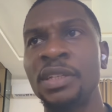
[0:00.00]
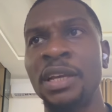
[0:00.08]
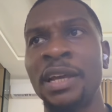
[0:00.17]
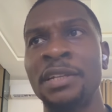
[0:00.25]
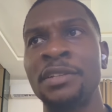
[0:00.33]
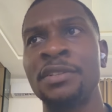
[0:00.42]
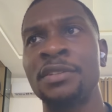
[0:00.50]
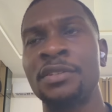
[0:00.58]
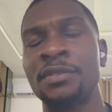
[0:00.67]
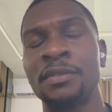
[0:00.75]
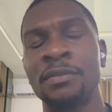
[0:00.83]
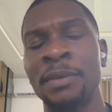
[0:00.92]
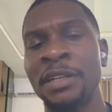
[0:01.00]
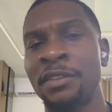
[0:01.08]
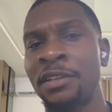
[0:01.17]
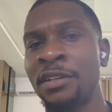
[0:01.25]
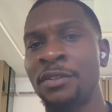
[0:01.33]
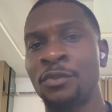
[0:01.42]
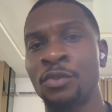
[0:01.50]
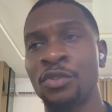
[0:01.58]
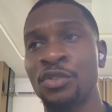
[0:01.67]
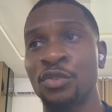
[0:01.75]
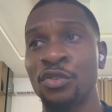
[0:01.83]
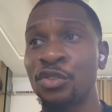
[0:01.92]
And my third rule
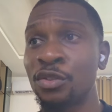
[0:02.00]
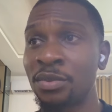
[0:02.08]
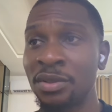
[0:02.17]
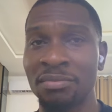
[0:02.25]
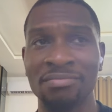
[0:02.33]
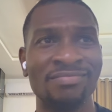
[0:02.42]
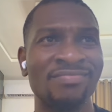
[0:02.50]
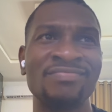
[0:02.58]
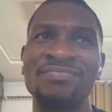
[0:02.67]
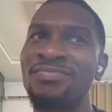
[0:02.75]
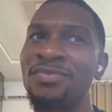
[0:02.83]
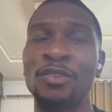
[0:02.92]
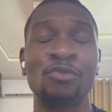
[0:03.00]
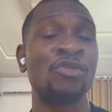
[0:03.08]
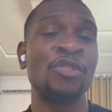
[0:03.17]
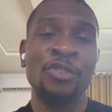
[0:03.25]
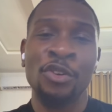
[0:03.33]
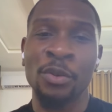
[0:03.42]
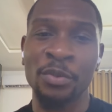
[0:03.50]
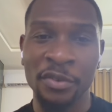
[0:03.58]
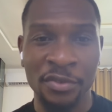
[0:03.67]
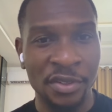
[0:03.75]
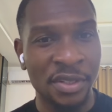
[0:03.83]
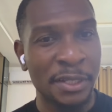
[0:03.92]
is going to be withdraw your
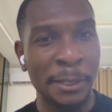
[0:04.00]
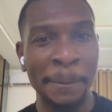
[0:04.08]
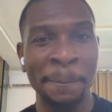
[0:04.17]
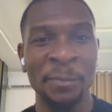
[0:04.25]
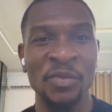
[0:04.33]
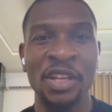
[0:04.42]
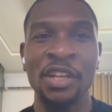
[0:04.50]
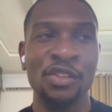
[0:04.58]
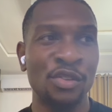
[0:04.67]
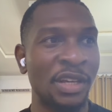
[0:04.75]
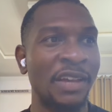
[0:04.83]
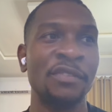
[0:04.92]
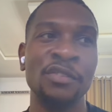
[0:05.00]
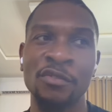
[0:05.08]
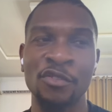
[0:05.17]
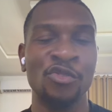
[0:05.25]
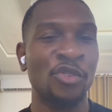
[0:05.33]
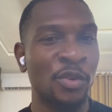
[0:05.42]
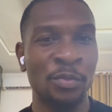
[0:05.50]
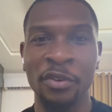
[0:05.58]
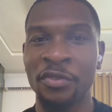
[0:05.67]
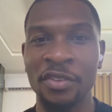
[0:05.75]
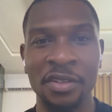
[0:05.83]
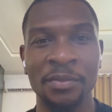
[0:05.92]
profit. You have to withdraw your
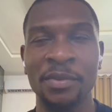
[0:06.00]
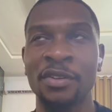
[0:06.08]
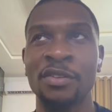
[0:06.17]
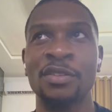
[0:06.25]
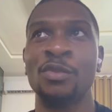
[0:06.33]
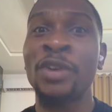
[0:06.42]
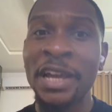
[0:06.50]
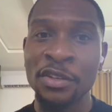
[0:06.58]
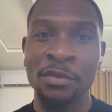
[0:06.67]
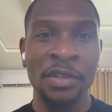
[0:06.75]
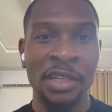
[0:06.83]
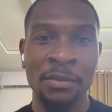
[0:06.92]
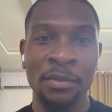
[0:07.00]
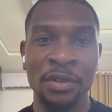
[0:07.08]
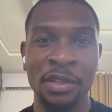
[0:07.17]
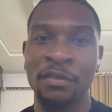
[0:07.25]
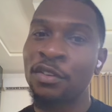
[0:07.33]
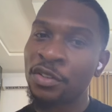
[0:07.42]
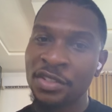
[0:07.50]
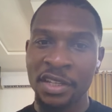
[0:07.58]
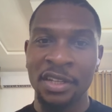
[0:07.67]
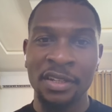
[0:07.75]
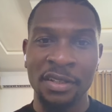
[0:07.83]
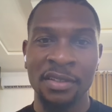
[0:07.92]
profit, because why are you making money if you're not
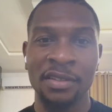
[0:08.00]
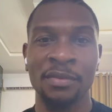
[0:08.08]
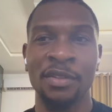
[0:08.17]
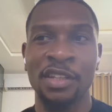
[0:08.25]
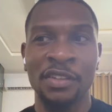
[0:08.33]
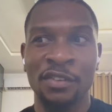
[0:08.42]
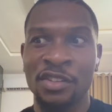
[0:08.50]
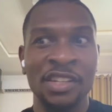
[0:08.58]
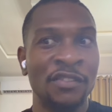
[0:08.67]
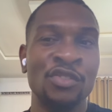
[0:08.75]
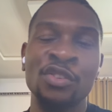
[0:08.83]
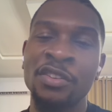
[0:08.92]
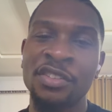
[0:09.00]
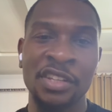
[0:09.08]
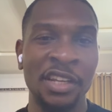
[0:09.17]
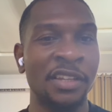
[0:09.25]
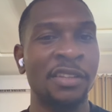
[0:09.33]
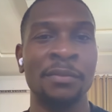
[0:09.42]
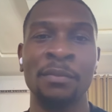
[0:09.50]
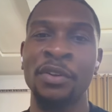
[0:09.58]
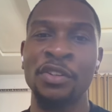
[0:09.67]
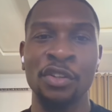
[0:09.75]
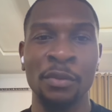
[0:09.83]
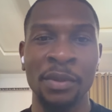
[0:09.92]
taking it? Because if you don't take the
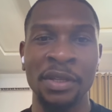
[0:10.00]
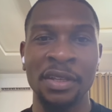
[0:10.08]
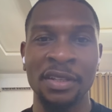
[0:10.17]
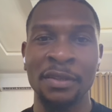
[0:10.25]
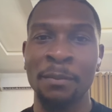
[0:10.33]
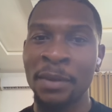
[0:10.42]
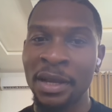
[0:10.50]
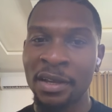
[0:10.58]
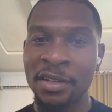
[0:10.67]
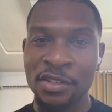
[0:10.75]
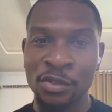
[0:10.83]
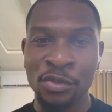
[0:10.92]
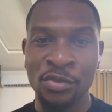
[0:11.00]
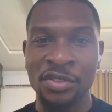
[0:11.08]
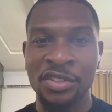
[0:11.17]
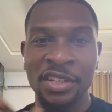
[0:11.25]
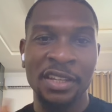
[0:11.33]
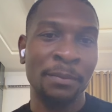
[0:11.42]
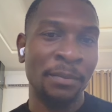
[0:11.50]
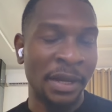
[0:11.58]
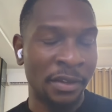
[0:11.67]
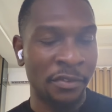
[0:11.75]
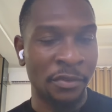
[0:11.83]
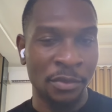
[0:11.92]
money you're making, the market is going to take it
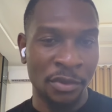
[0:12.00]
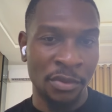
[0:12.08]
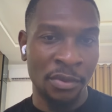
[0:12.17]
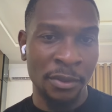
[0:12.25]
back from you.